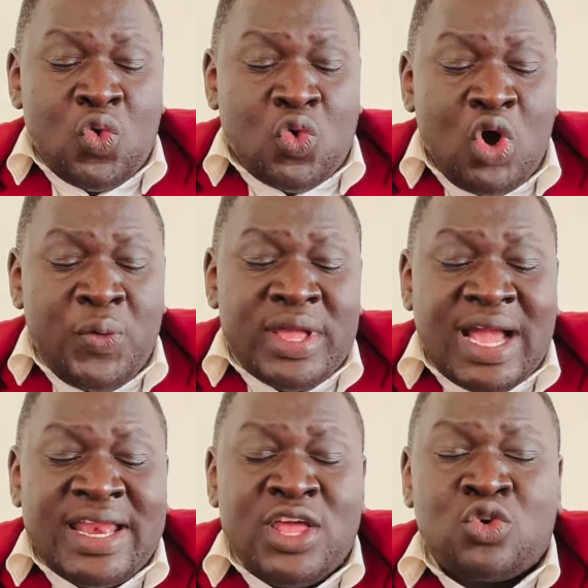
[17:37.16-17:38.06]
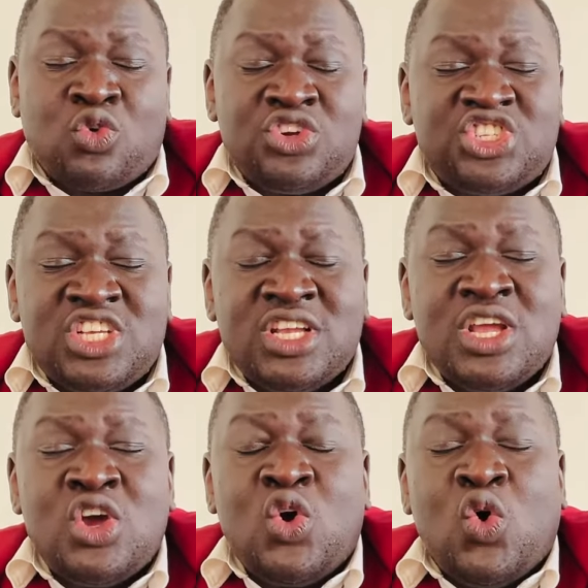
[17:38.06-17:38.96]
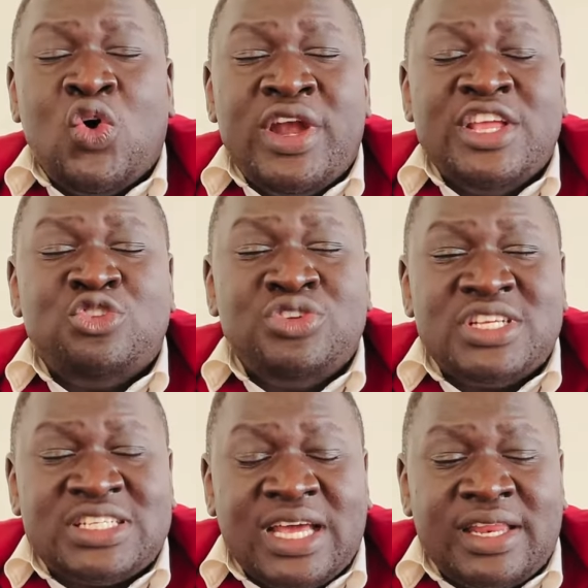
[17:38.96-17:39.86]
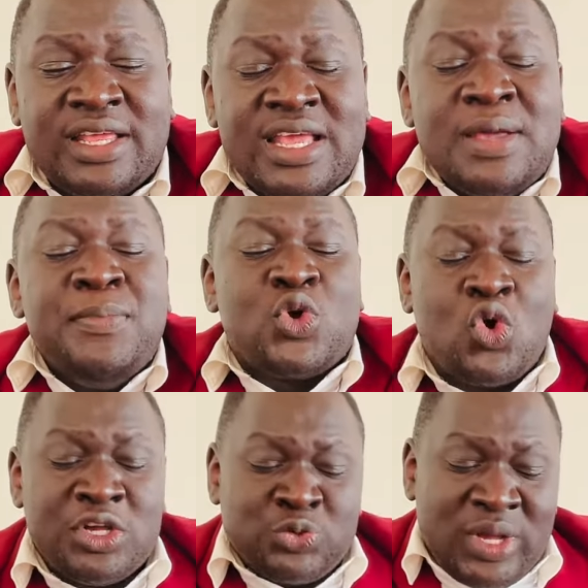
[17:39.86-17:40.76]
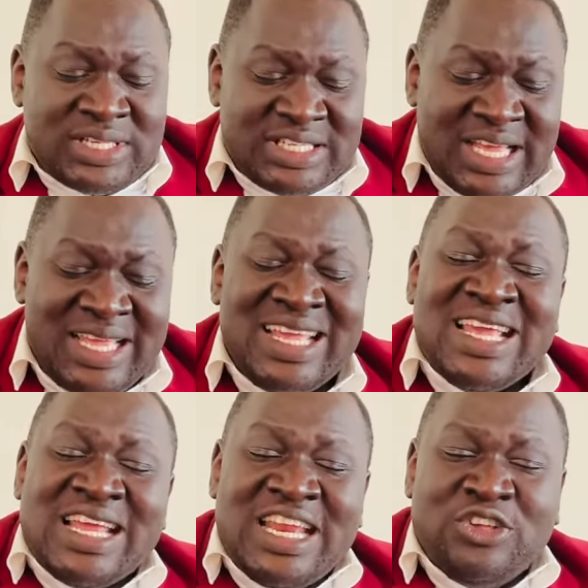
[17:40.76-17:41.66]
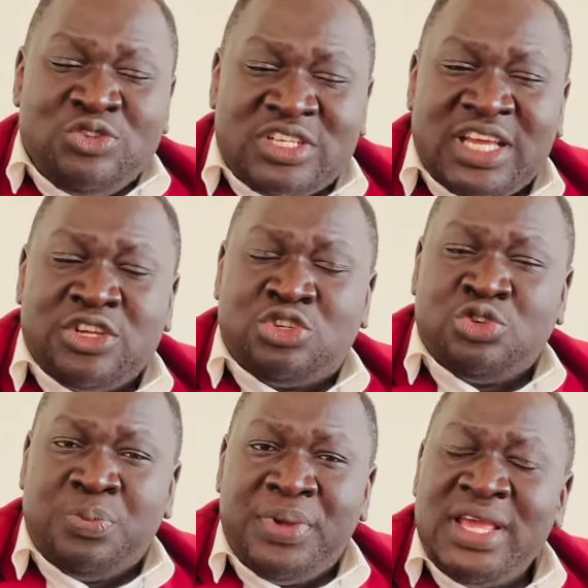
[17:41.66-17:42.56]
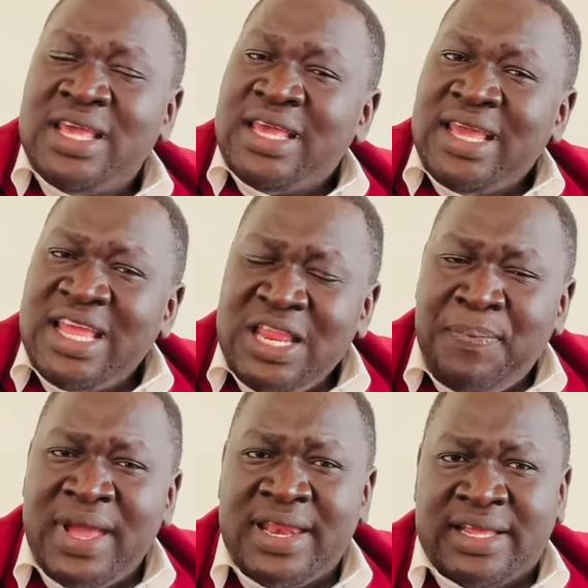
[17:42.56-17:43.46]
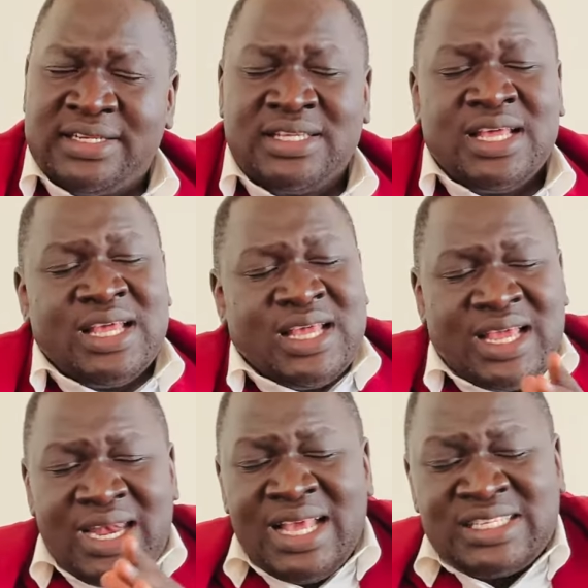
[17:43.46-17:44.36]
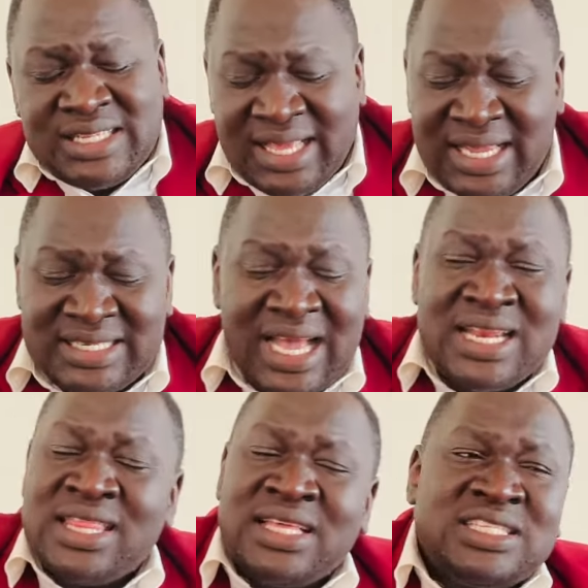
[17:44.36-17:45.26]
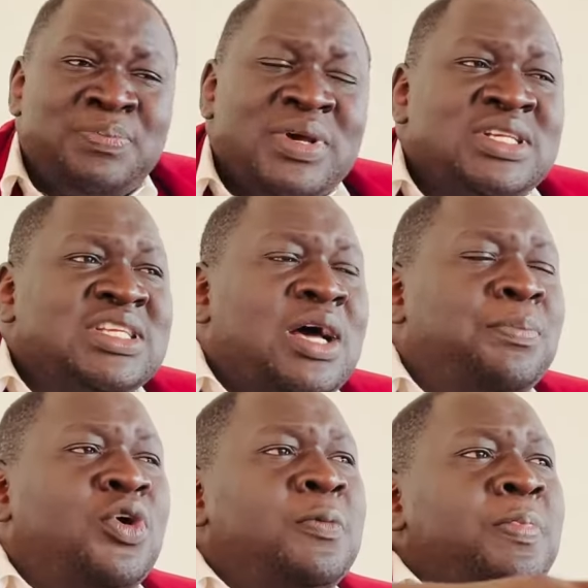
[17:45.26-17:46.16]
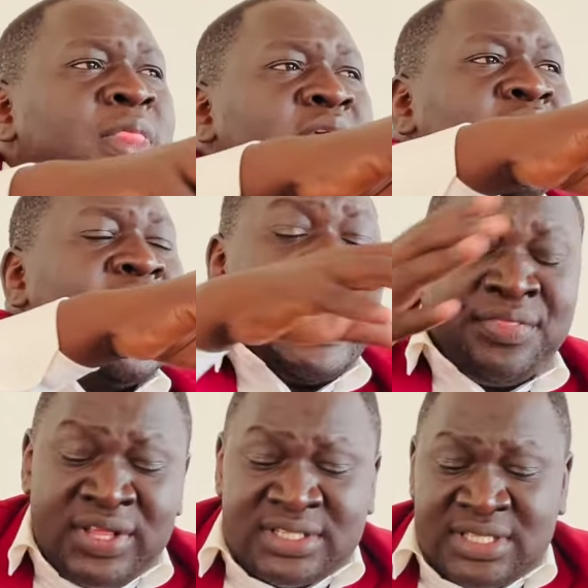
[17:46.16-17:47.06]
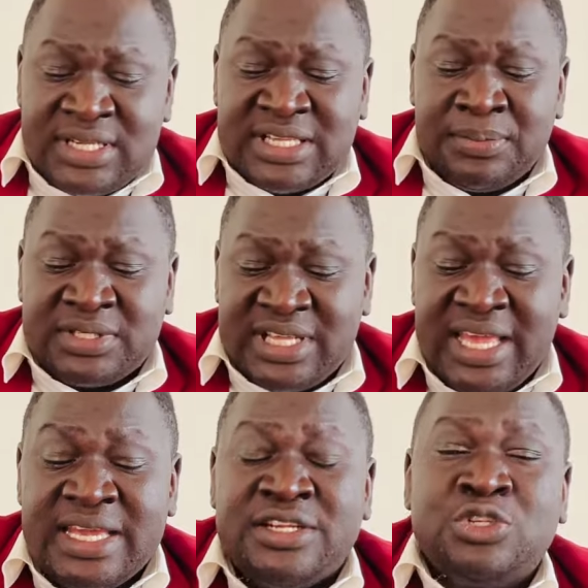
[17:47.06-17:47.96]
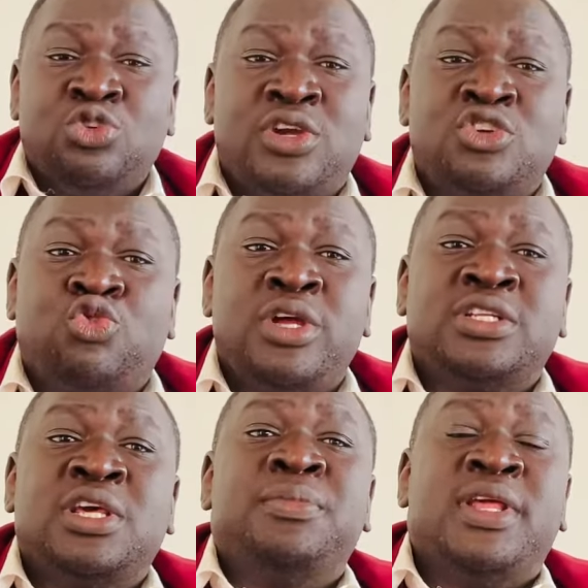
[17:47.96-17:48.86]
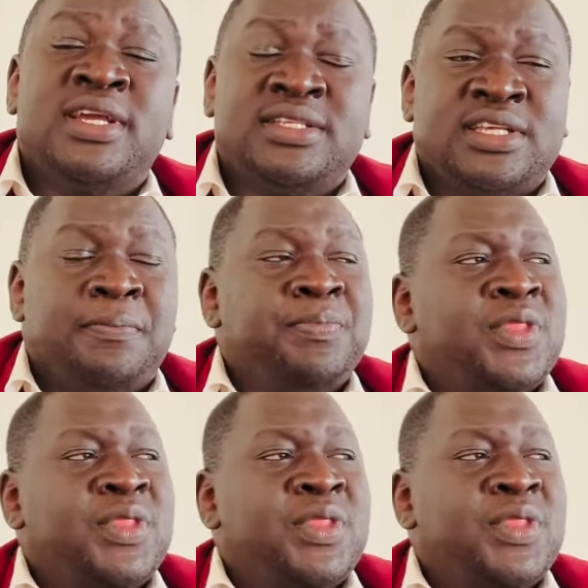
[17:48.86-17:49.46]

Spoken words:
going and encroaching on the judiciary, because we are saying the judiciary should be independent. Let's get another simple example, and these things I'm saying, it is okay to write them in the exam.